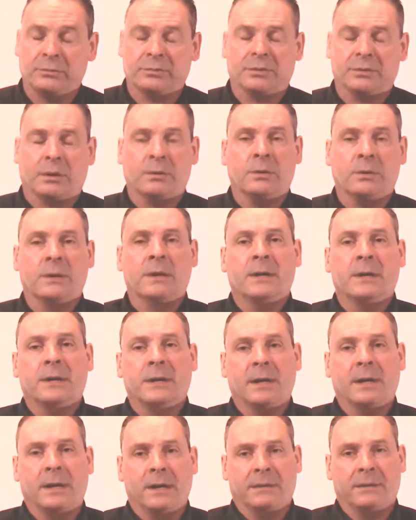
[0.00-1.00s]
So
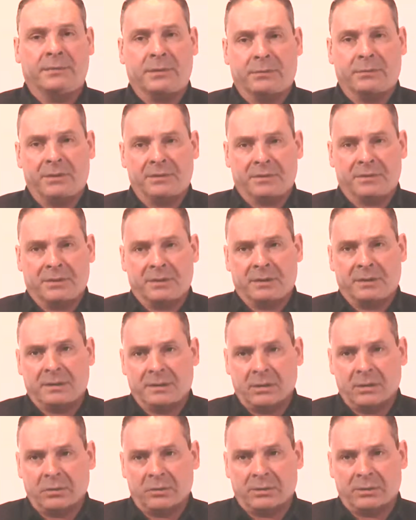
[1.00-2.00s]
if there is
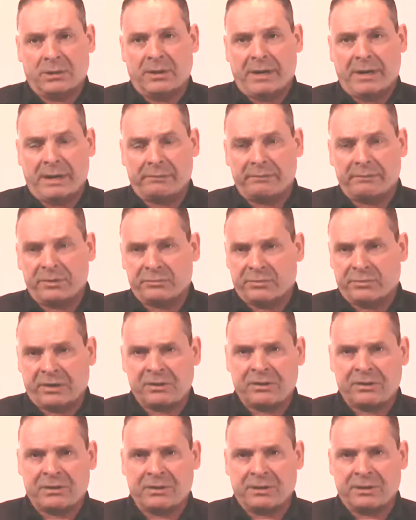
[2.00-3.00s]
an underlying
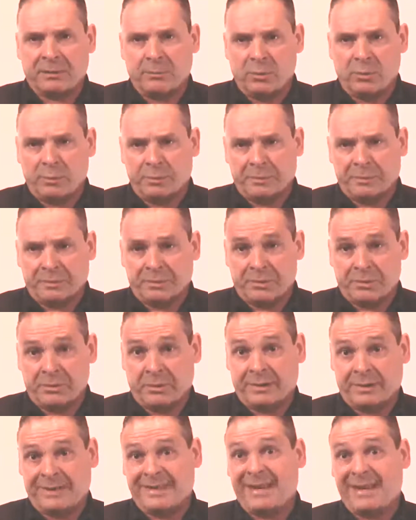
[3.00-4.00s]
restriction in the movement of the
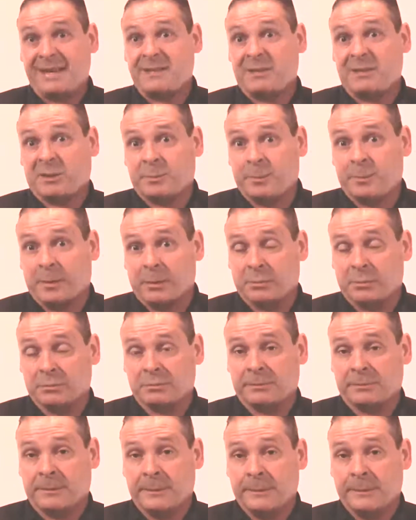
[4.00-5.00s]
joint, it gets exposed.